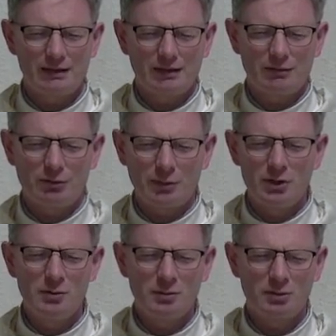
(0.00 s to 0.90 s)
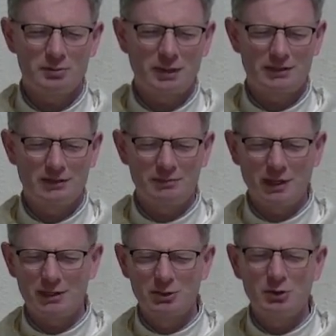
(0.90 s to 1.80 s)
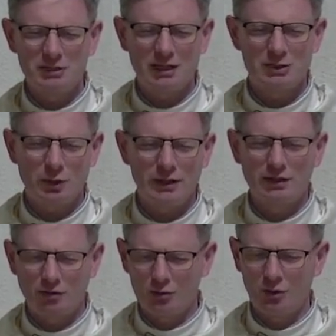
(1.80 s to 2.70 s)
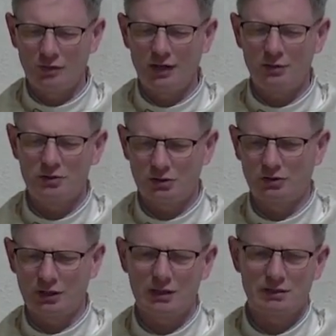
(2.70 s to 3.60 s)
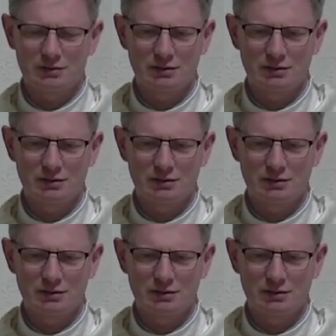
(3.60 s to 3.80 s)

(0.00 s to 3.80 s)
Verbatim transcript: From a human perspective, it makes no sense why the Lord would have allowed certain things,